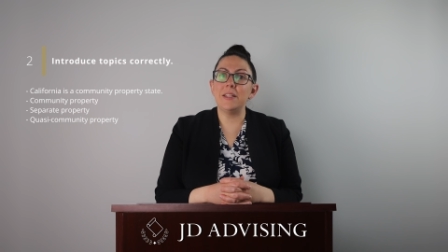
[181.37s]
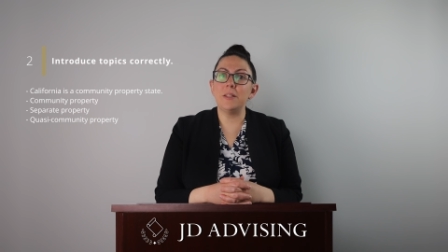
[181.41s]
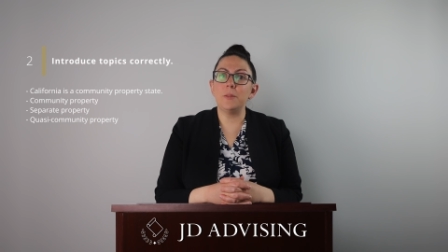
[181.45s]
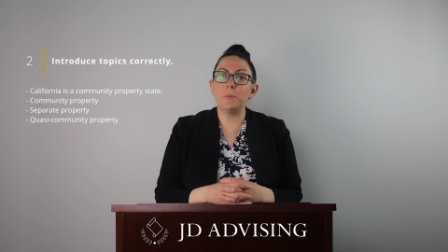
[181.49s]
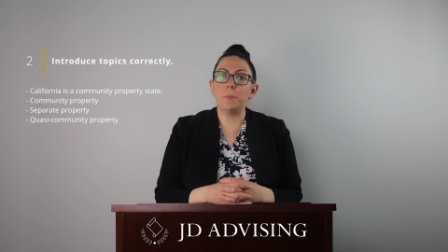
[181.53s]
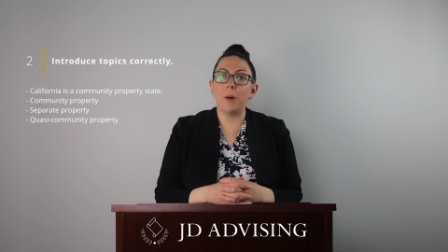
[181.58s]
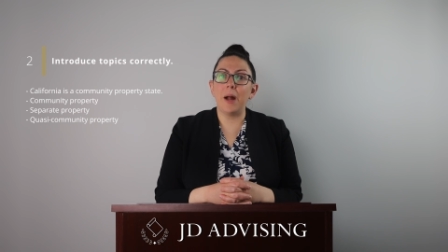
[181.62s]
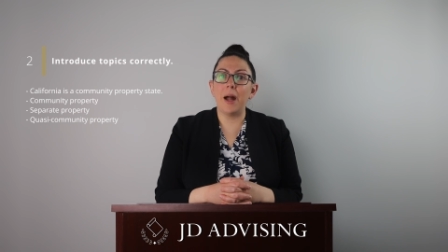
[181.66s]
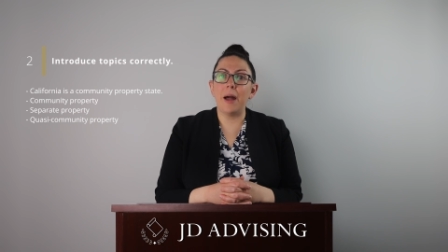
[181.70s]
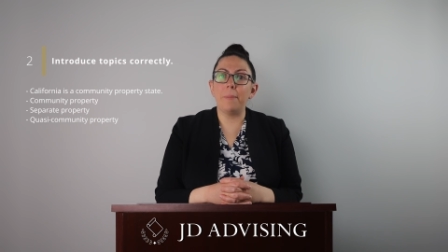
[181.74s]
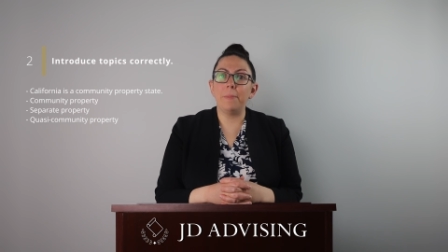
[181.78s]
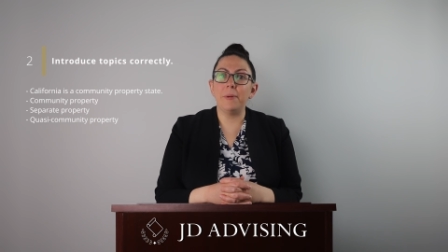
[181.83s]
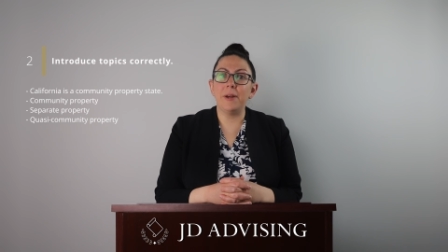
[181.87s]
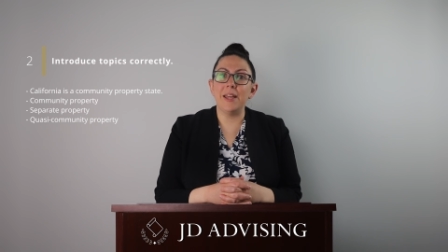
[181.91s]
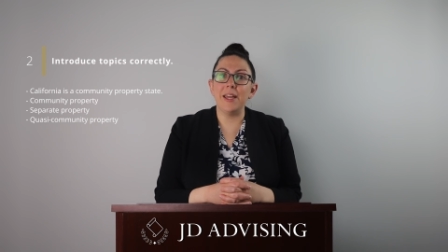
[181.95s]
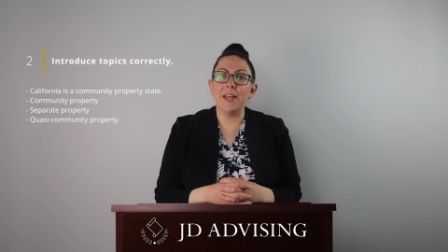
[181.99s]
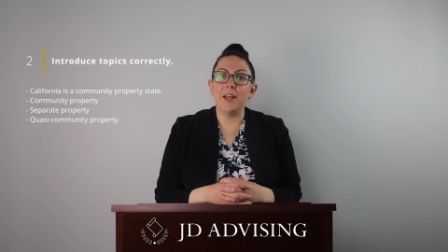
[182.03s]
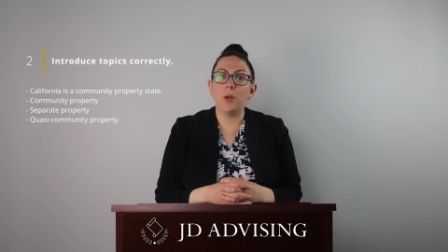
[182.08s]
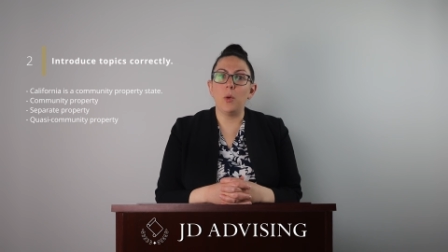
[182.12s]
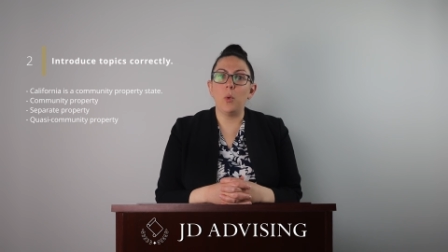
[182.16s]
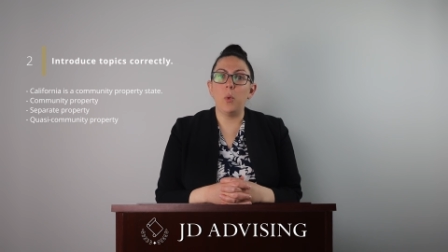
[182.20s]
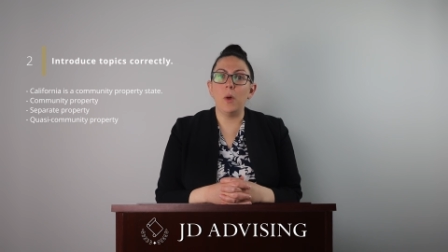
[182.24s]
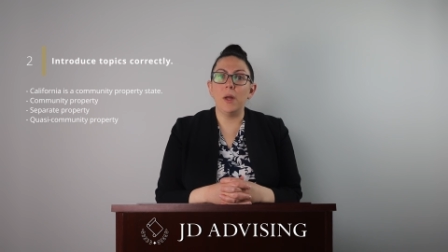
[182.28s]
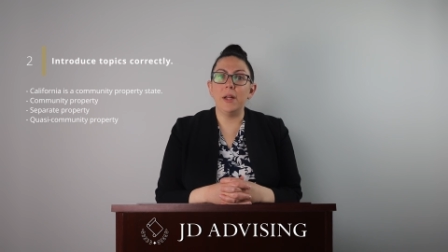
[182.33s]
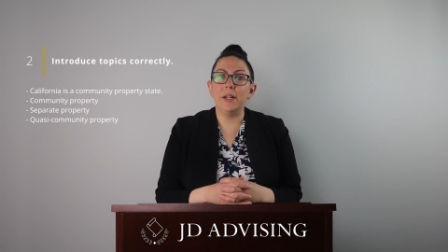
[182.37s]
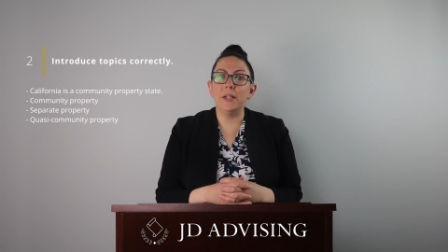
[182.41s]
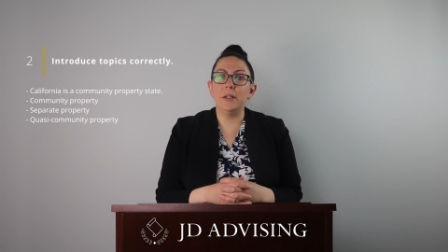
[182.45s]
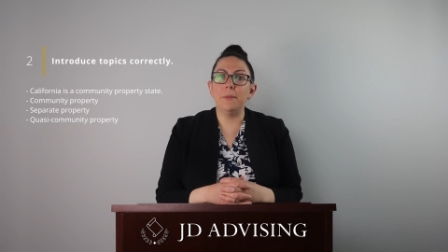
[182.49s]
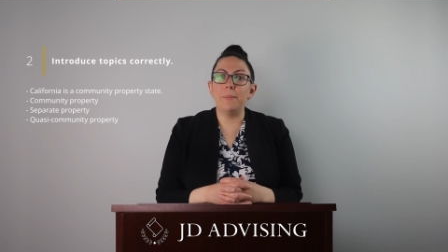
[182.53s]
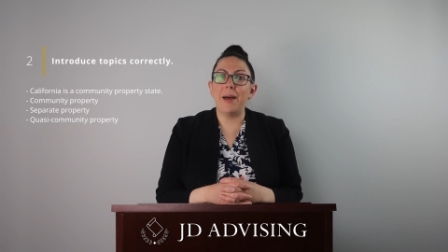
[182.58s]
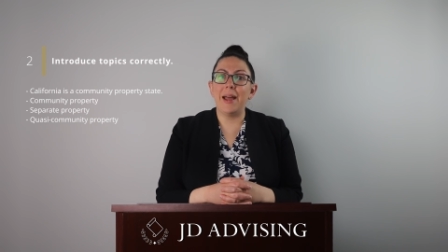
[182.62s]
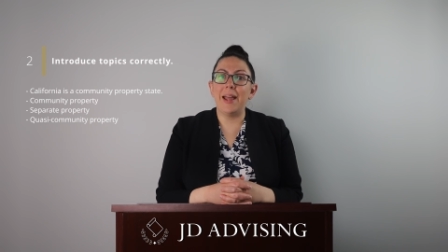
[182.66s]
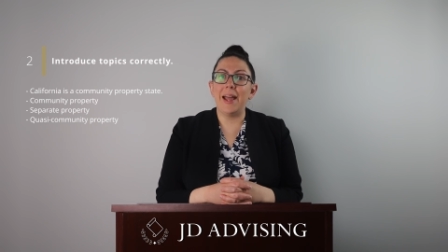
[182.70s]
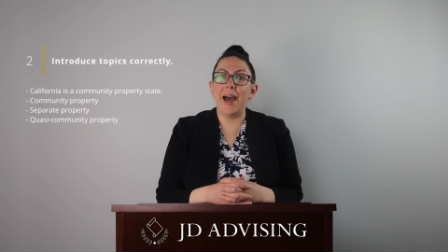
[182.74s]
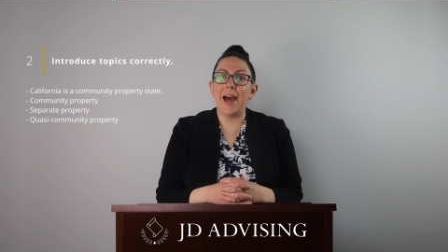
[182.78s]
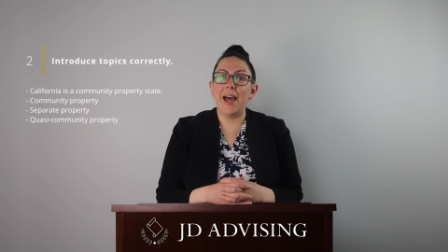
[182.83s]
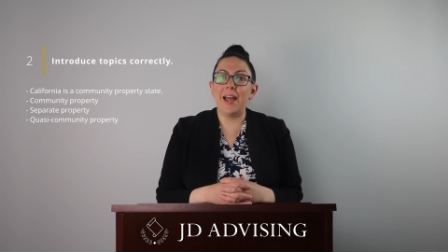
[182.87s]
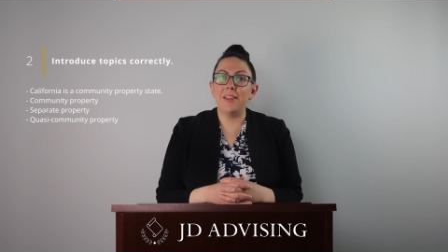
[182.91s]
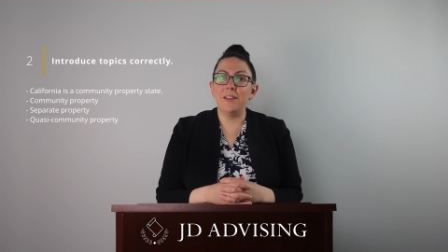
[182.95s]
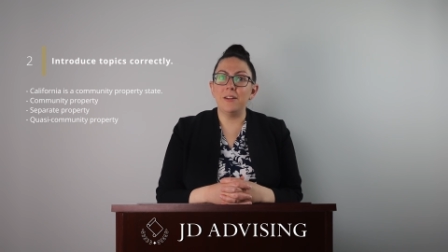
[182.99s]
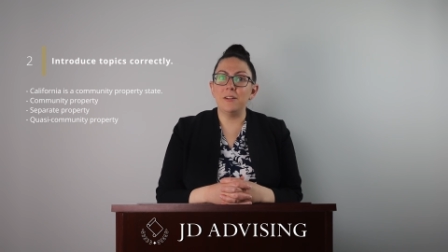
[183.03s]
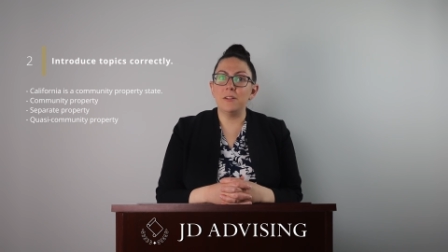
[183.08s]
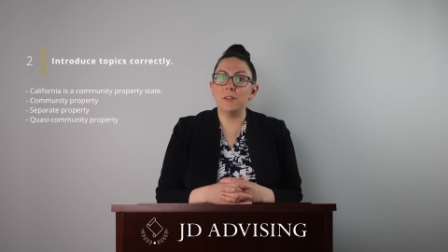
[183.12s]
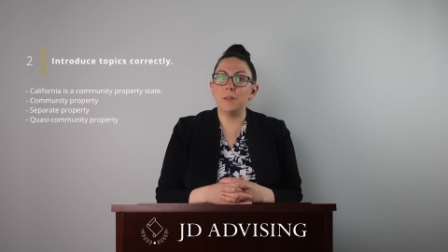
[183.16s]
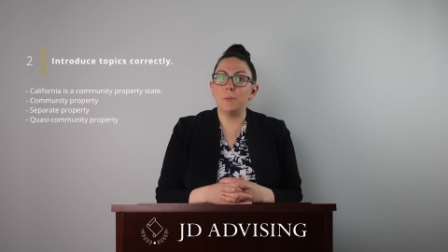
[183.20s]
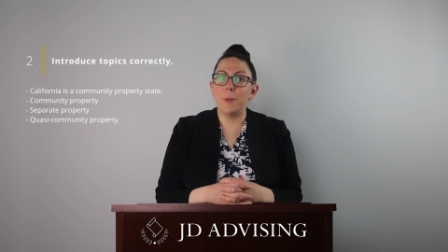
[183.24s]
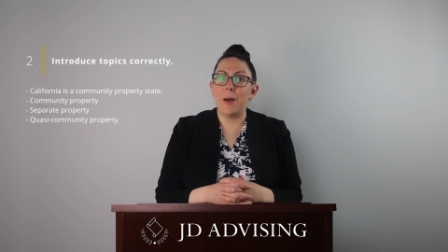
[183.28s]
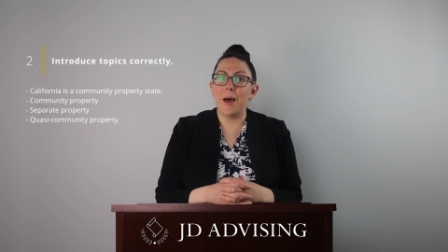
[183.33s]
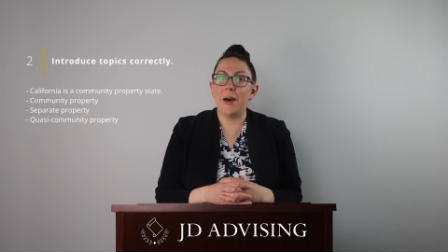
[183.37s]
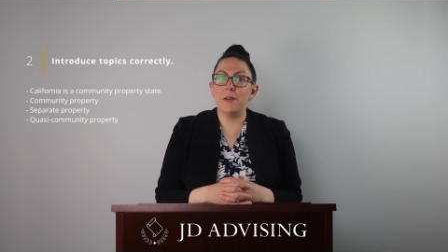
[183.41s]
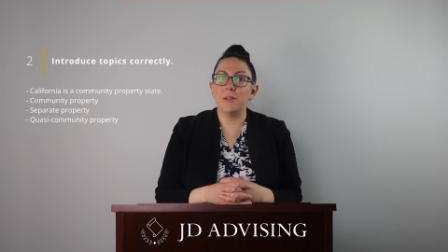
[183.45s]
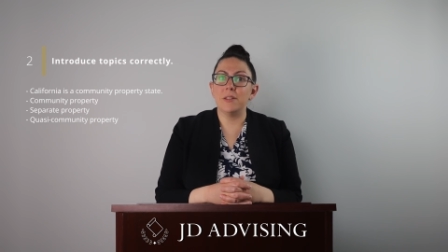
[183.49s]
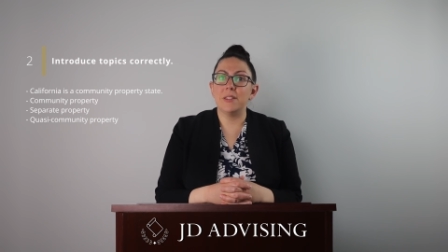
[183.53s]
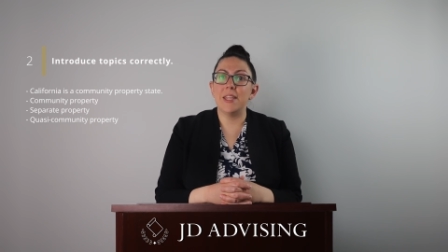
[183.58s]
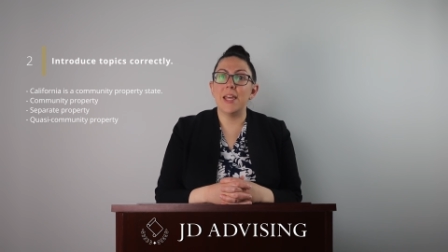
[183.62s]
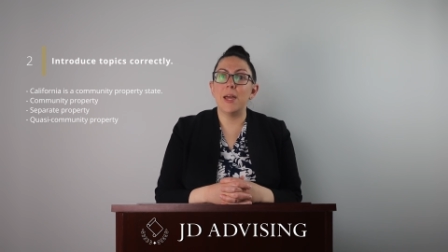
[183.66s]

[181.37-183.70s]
is property acquired by either spouse